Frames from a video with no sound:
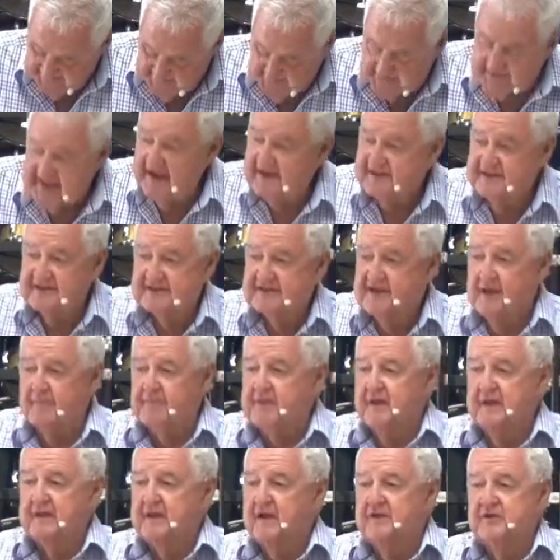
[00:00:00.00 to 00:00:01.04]
But that's
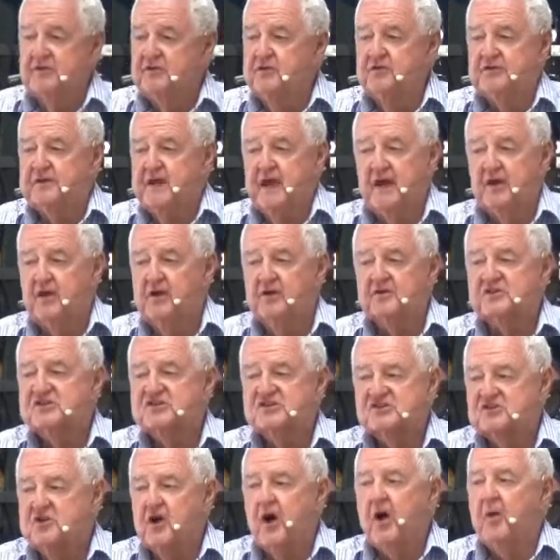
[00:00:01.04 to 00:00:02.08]
something that you cannot
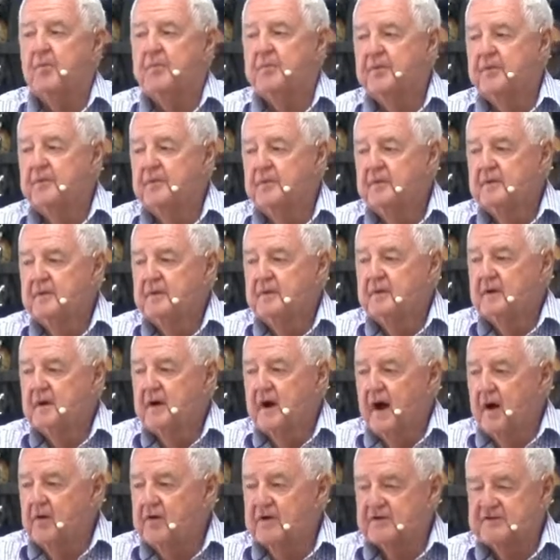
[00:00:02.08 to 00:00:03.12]
stop.
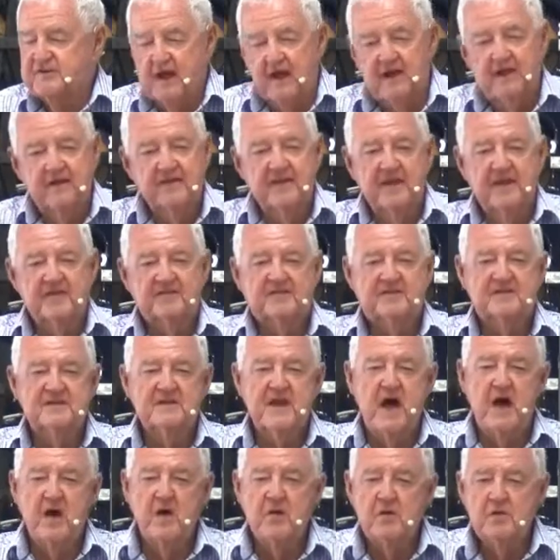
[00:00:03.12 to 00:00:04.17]
I want to tell you, there's
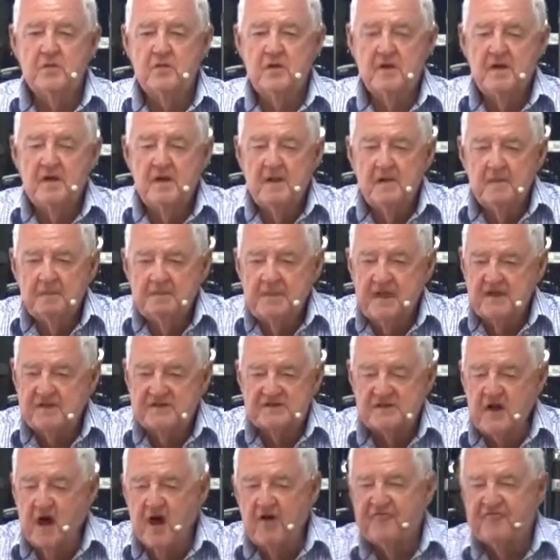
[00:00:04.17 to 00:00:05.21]
no
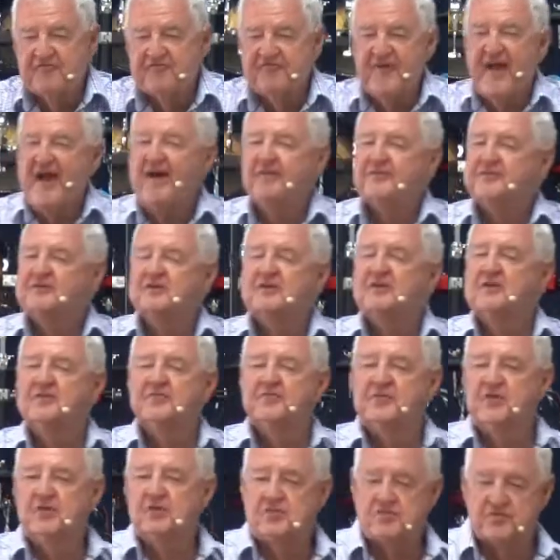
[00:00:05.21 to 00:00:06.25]
fountain
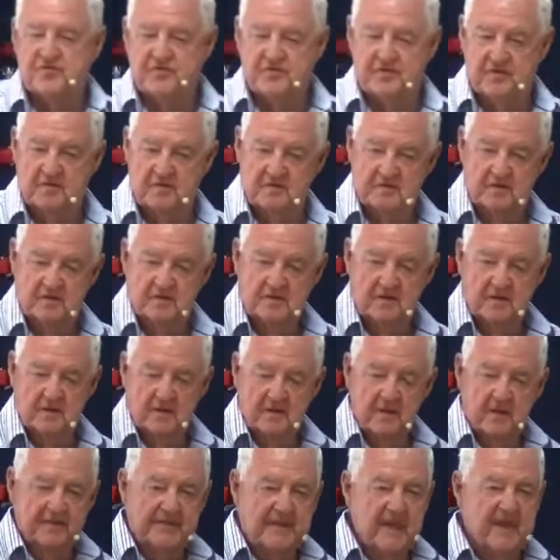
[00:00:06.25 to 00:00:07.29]
of youth.
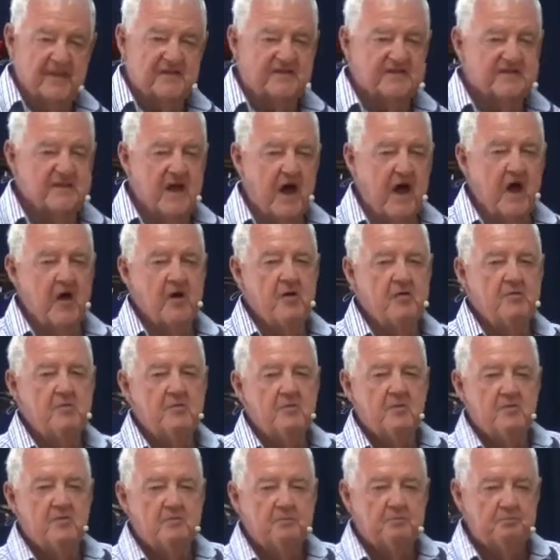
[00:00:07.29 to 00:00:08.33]
There's
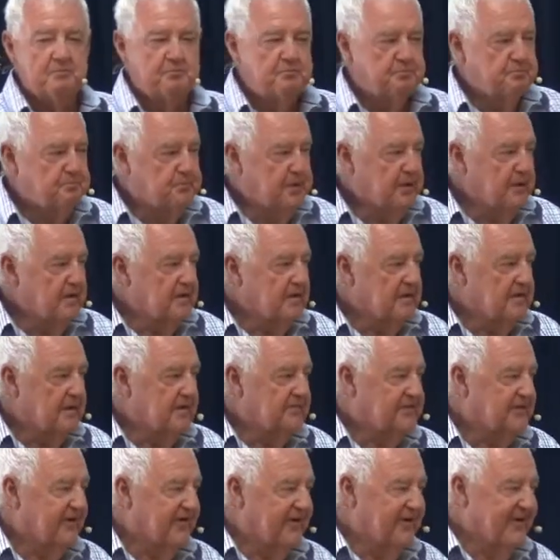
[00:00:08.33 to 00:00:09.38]
no pill,
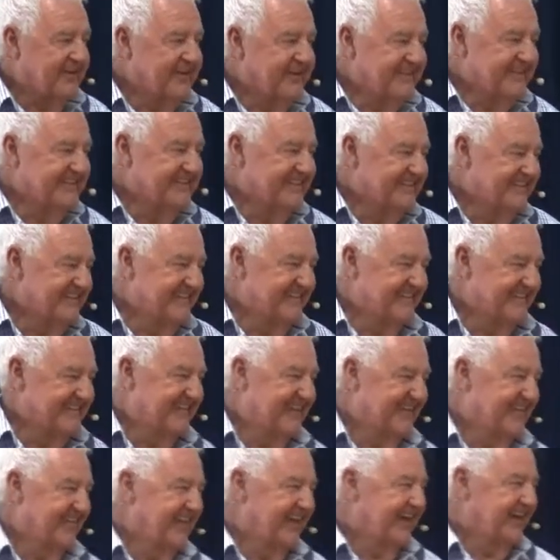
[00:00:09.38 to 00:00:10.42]
I'm sorry,
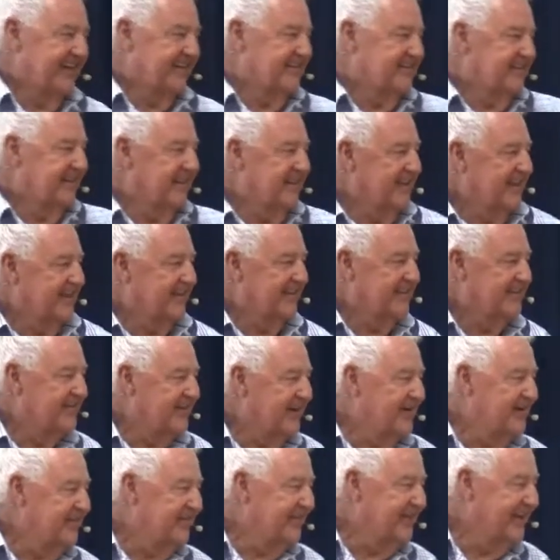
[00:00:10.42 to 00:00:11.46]
on that at the end of the
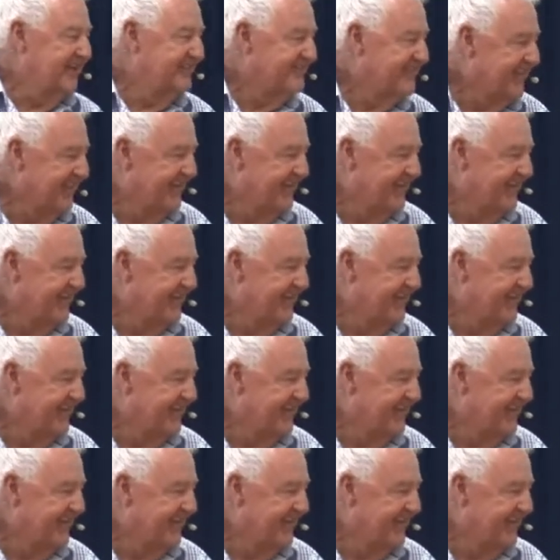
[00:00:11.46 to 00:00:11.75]
road there,